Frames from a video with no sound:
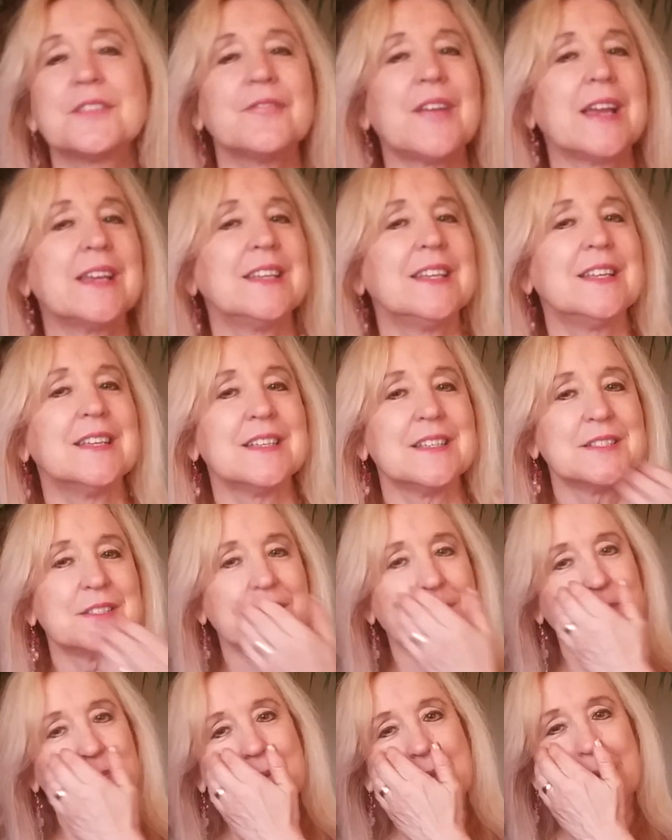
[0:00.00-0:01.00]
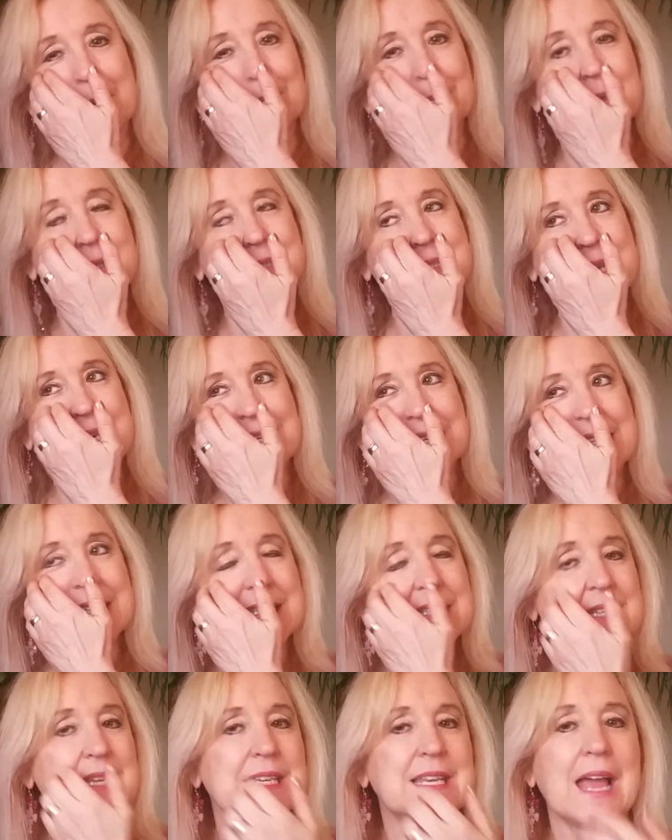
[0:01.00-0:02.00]
of ideas. He puts
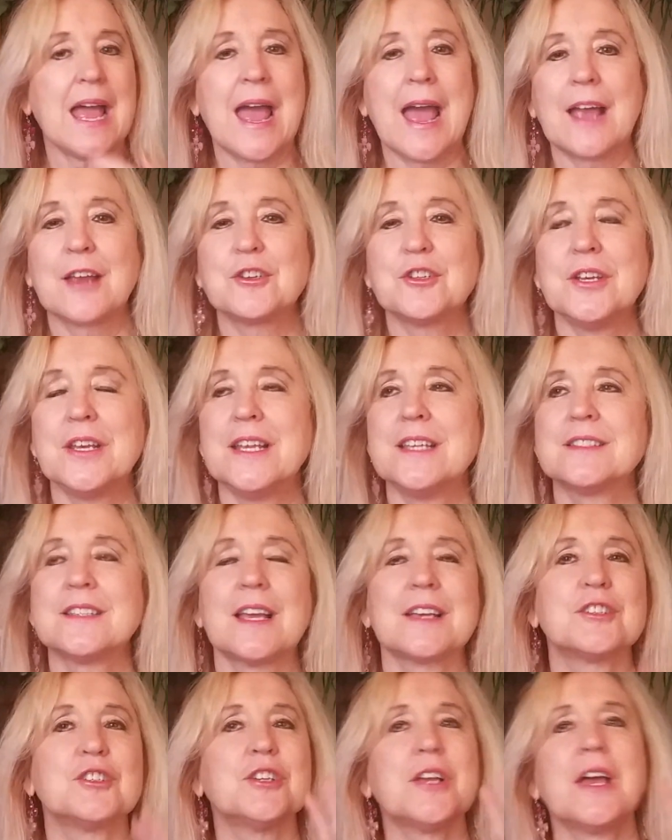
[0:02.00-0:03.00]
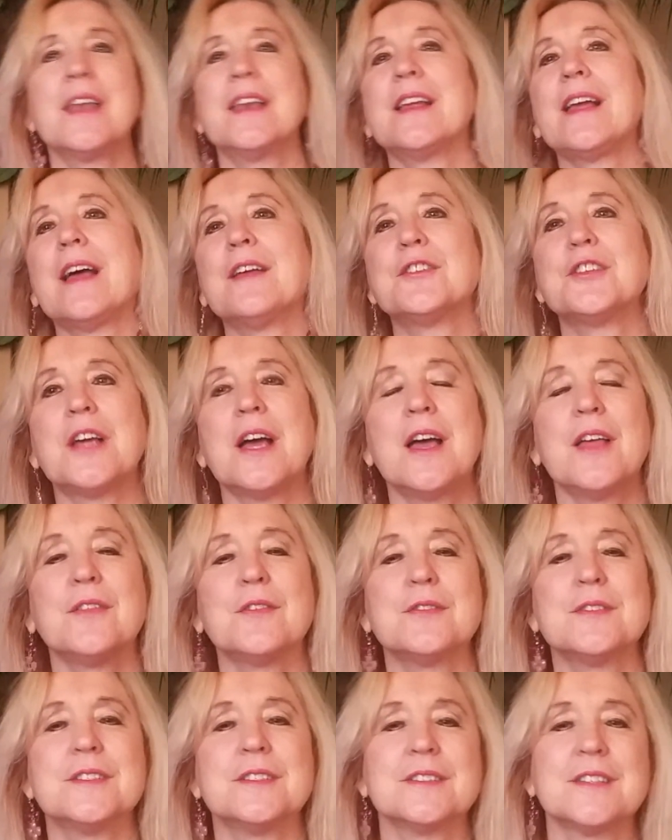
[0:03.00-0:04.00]
ideas into action. He's like shouting out to
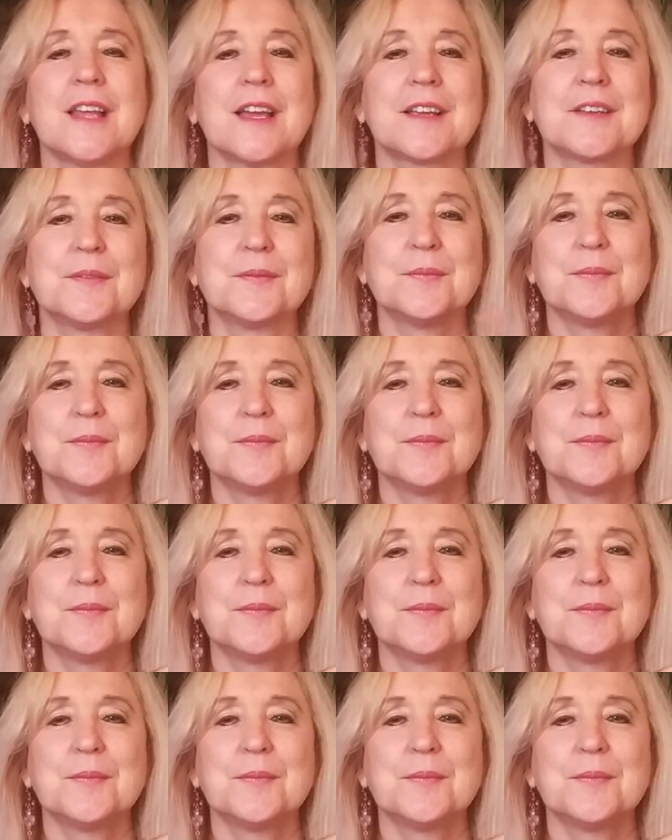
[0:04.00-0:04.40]
others, like,